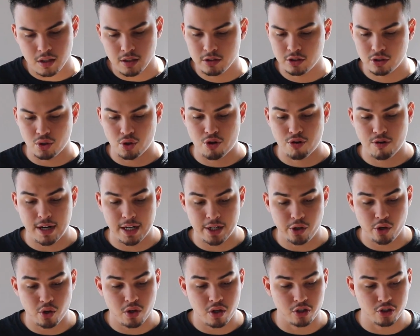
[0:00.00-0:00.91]
So
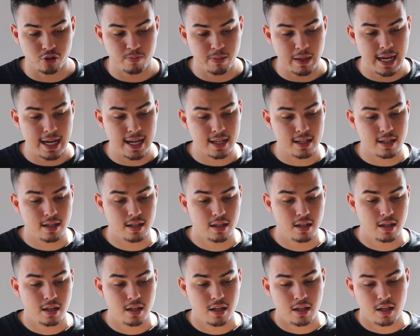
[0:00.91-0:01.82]
Cranio comes back.
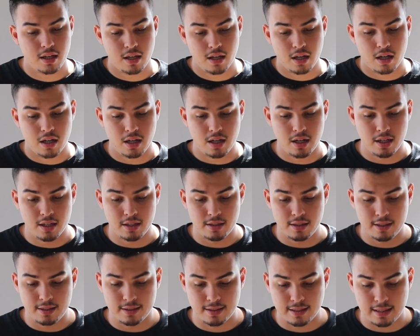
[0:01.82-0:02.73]

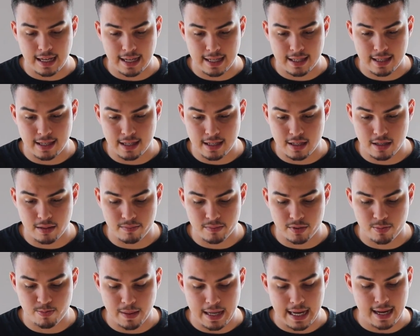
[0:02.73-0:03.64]
The sidekick
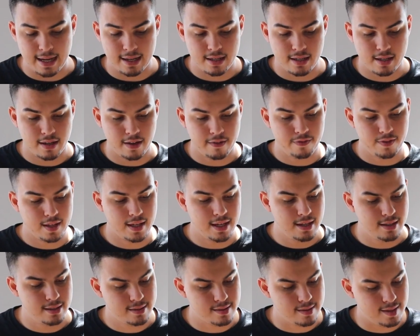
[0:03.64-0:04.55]
comes back. I
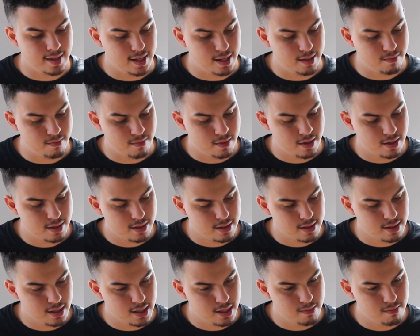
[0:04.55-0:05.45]
forget his name. His
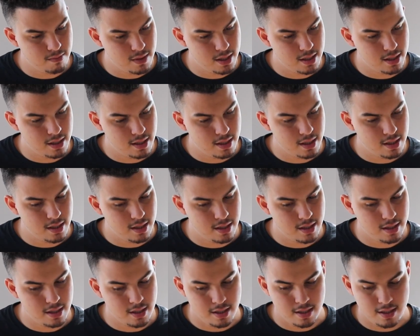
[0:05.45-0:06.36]
name
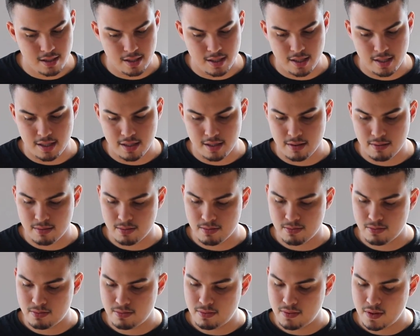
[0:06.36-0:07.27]
is...
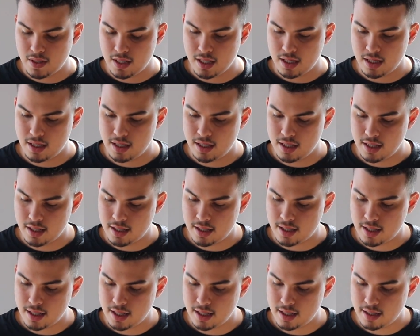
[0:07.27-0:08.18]
what
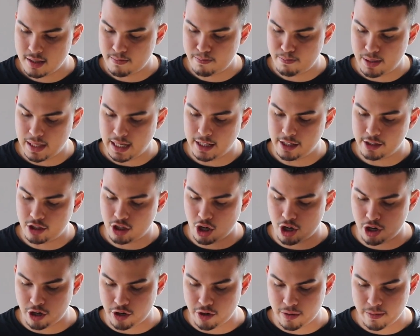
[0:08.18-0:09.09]
is his... Billy
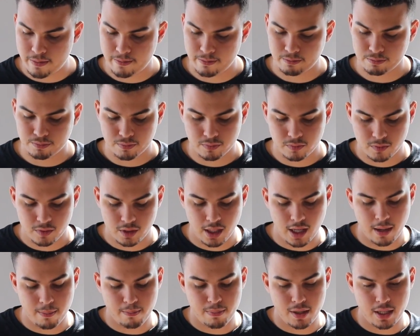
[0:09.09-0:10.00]
Turner.
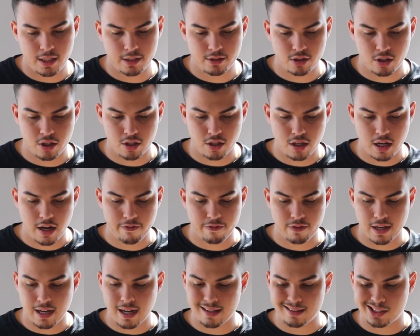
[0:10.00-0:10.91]
Yeah, Billy Turner. I
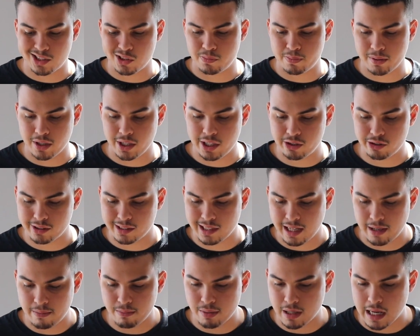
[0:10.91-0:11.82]
forgot his superhero's
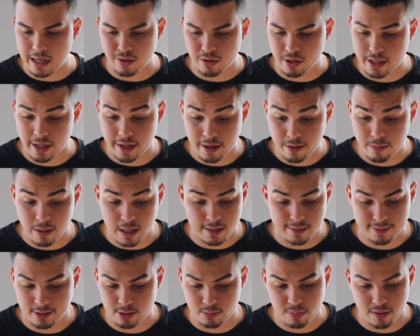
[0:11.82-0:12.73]
name, but I don't care
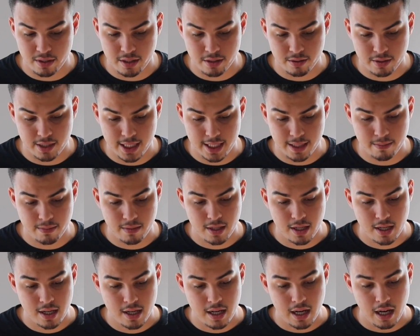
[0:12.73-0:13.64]
about his superhero name.
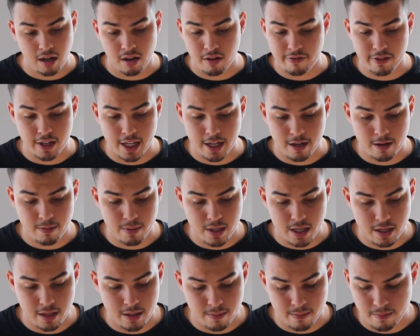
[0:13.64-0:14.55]
I don't even care
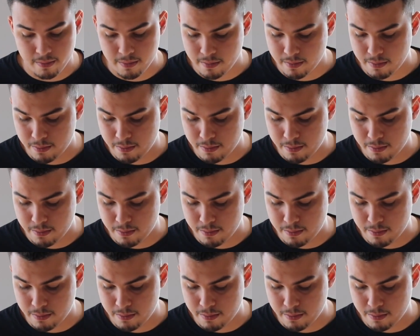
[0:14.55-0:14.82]
about him.